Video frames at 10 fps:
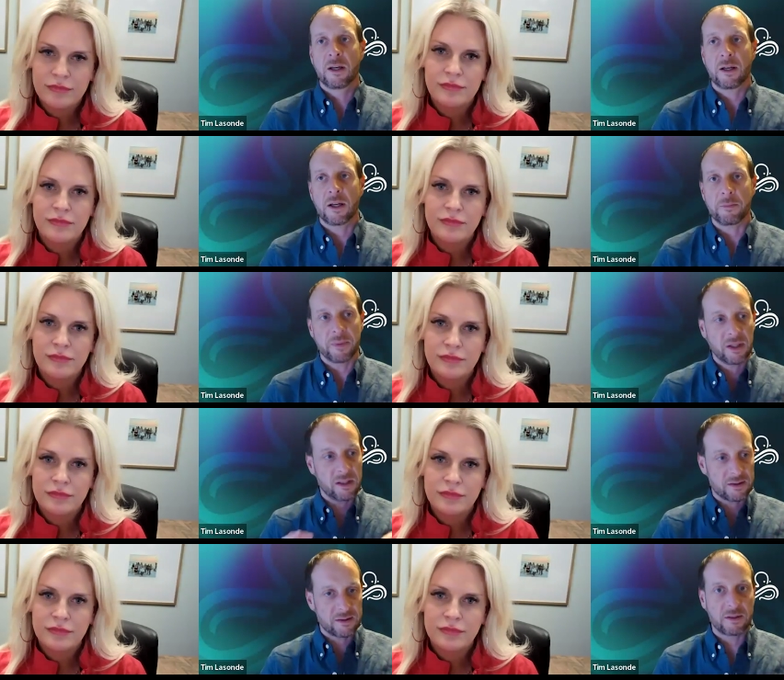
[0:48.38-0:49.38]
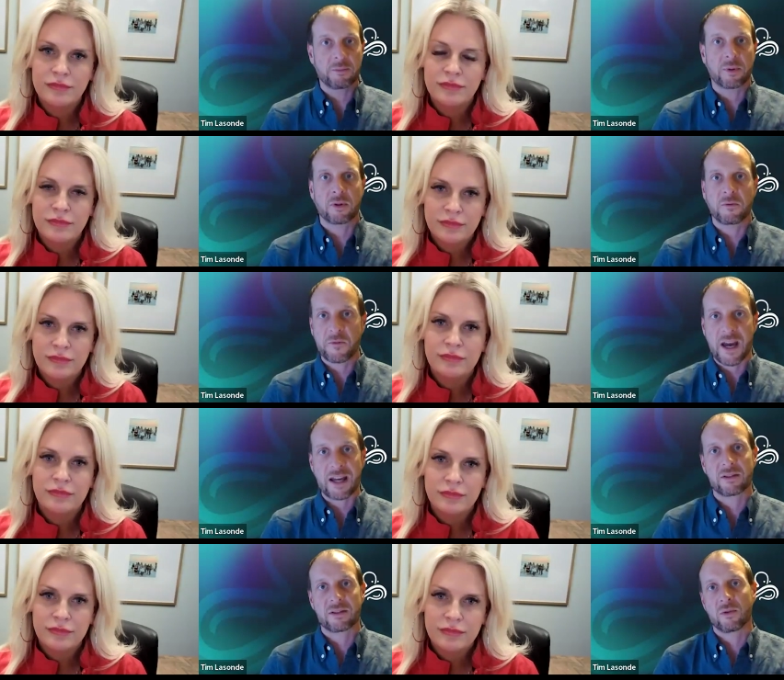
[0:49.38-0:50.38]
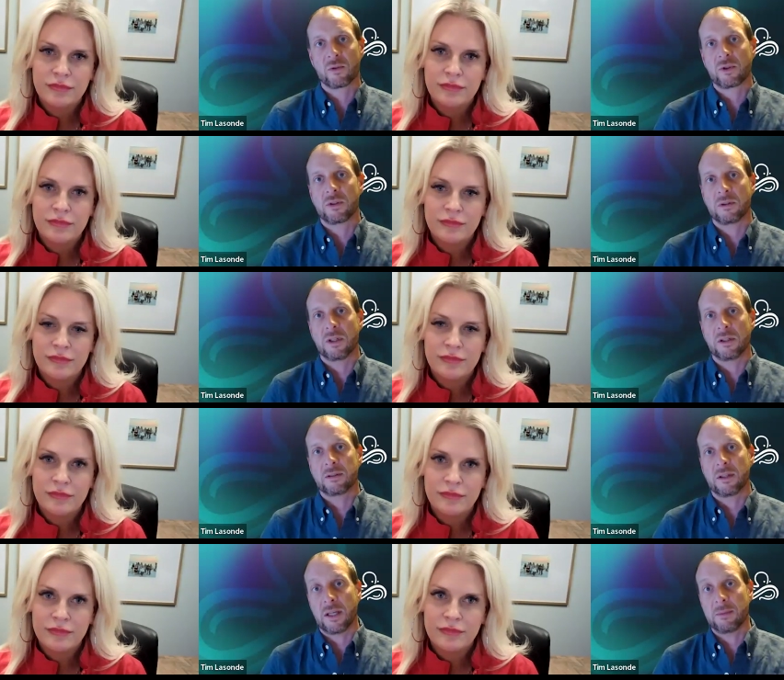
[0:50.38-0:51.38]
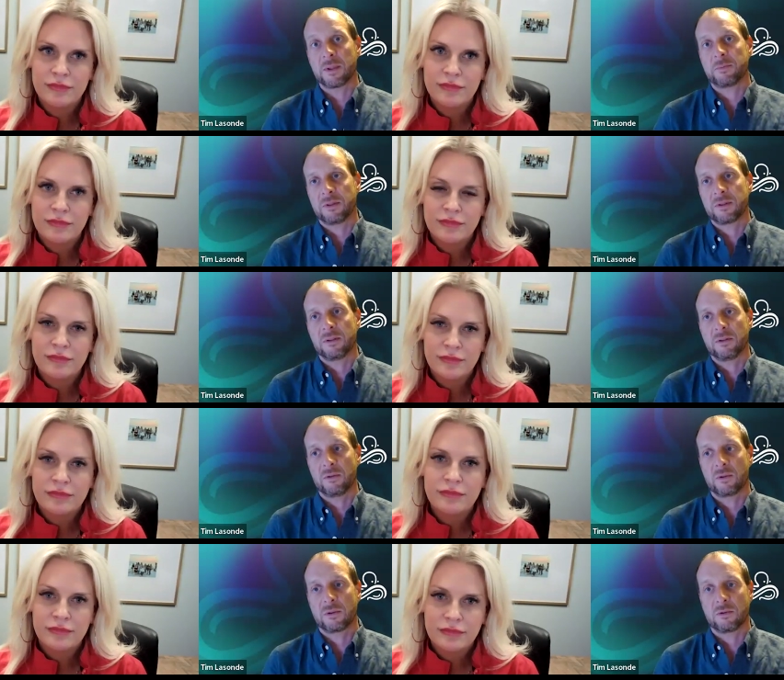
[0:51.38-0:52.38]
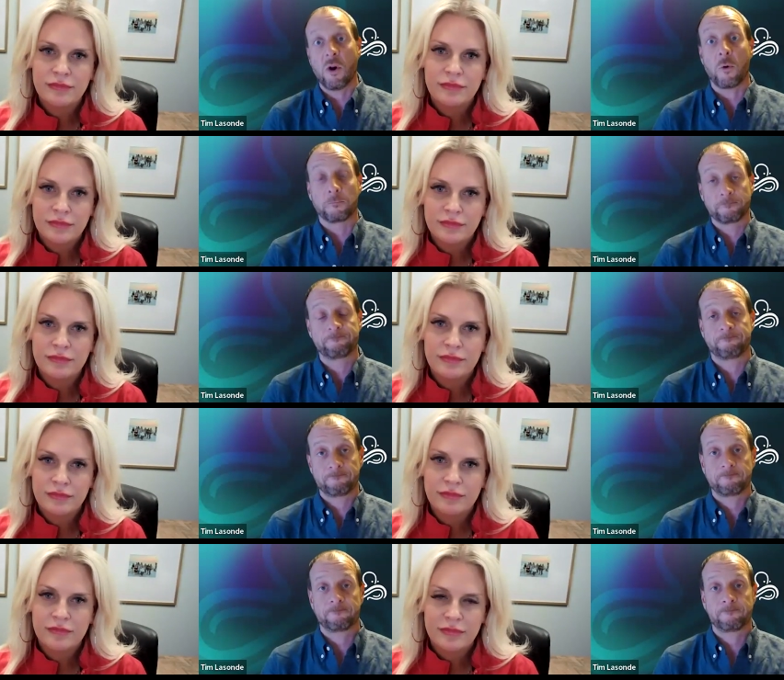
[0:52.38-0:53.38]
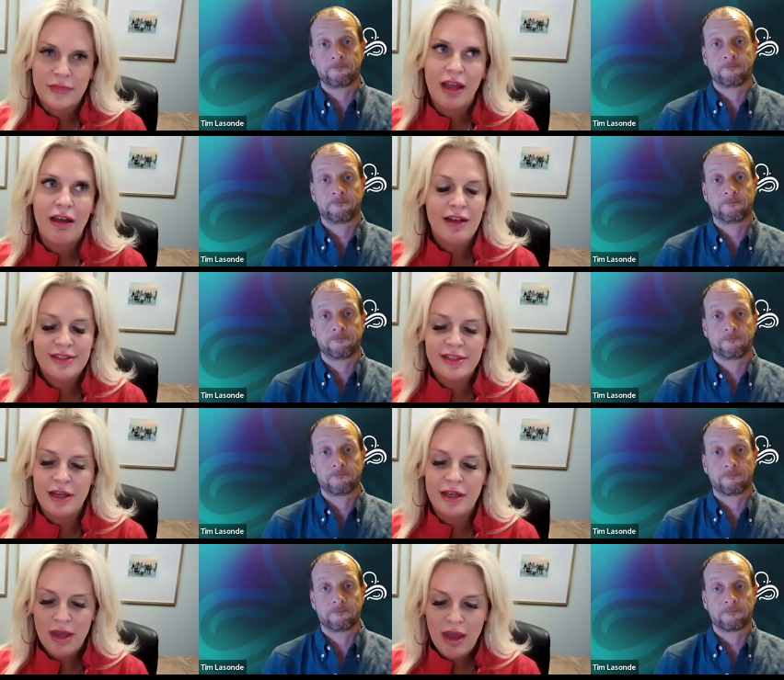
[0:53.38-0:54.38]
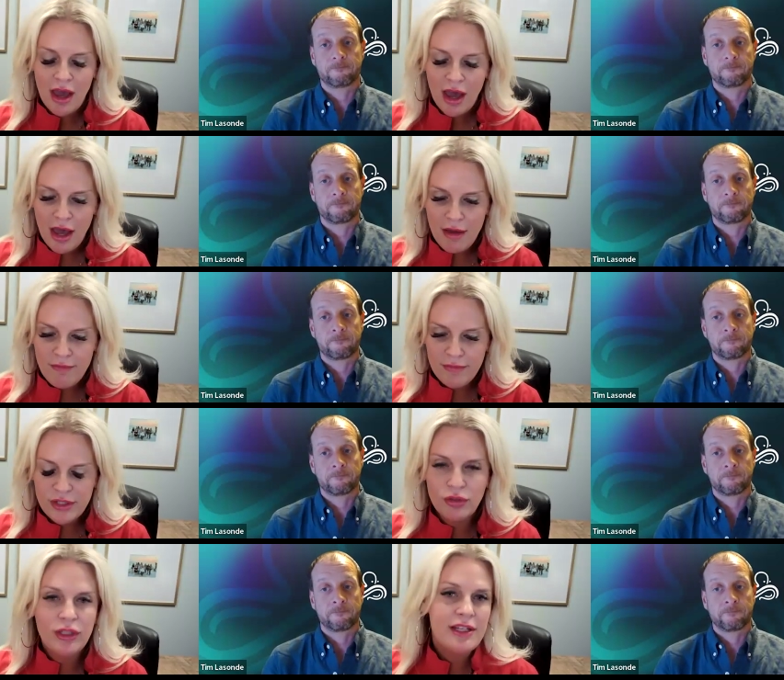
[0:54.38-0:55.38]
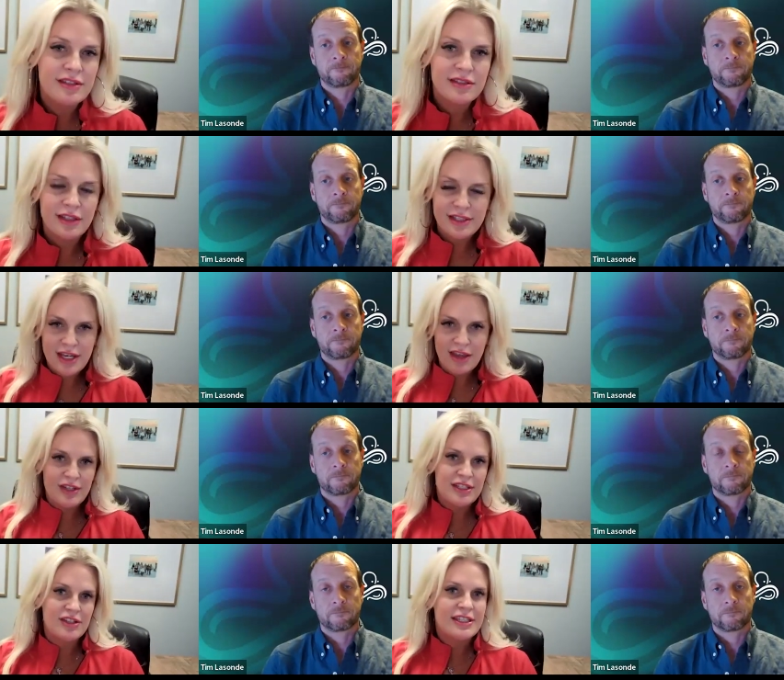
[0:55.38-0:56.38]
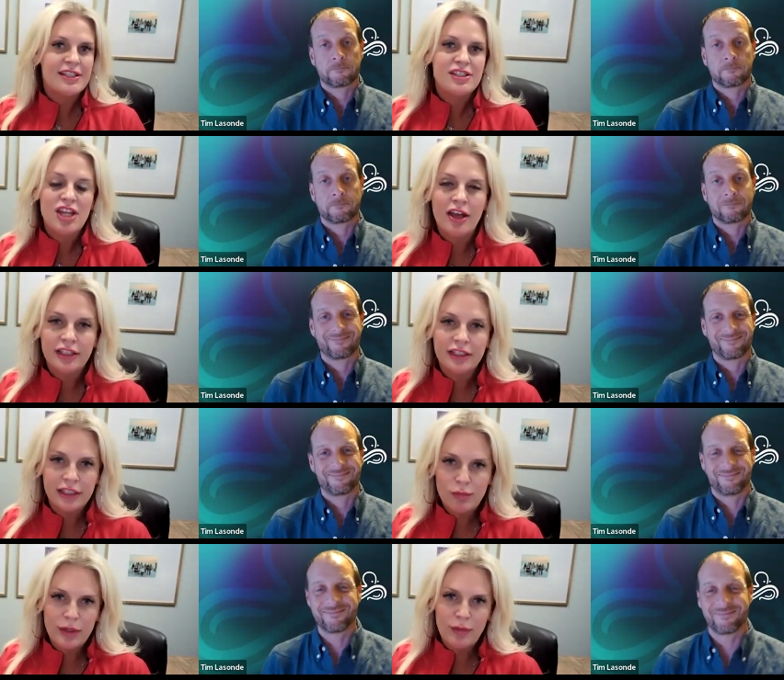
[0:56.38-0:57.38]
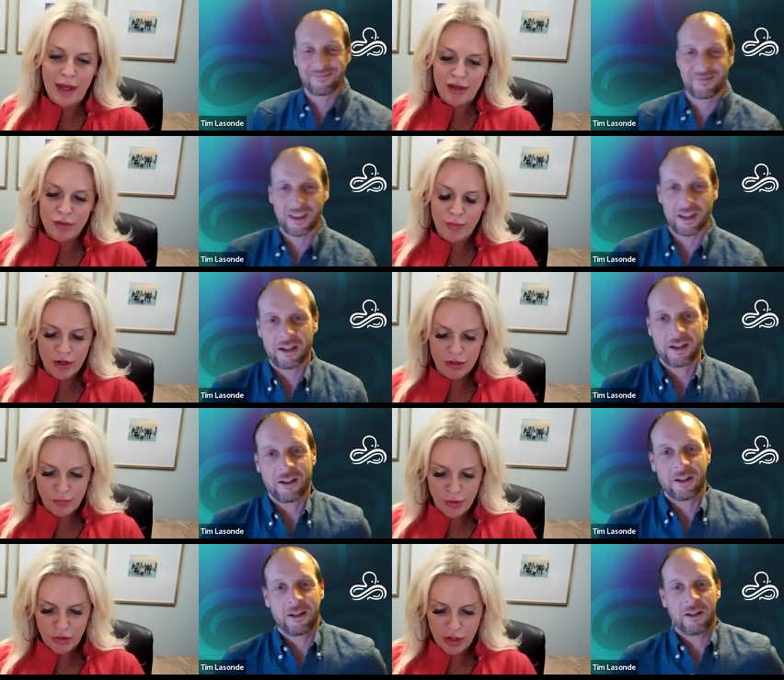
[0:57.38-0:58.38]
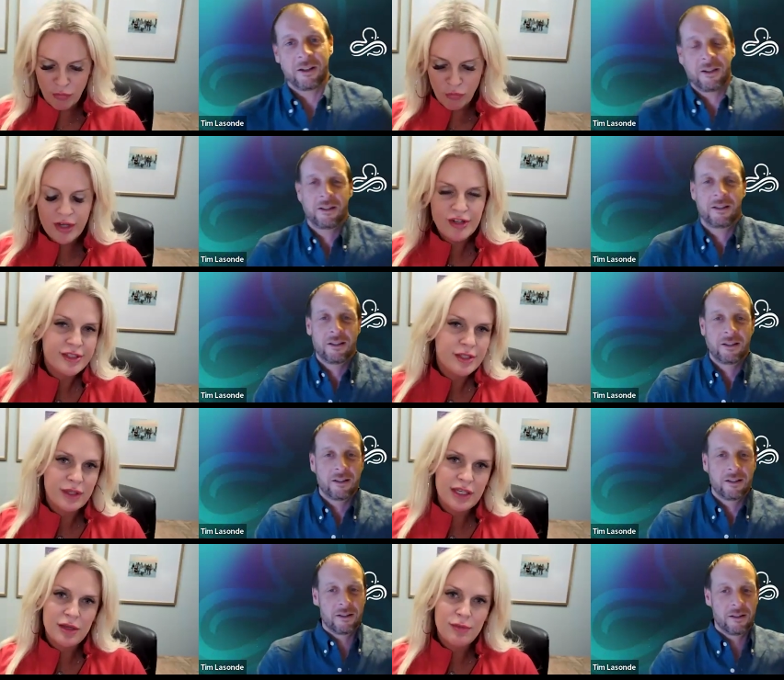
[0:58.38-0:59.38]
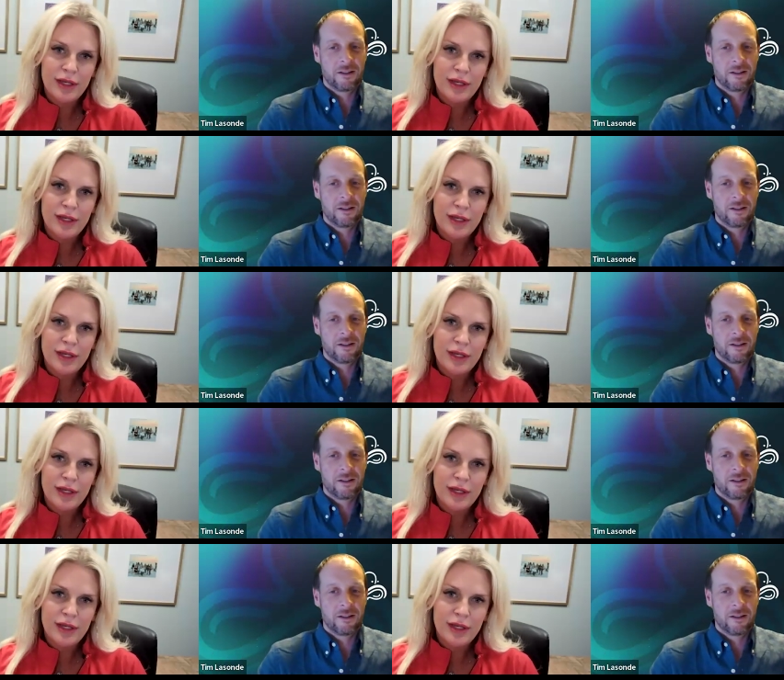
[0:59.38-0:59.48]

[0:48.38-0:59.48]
Speaker 1: um, being a simple, fast solution that uh, MSPs can use to grow.
Speaker 2: Awesome. Um, so let's let's dive into this. Let's talk a little bit about your partner program. What are some key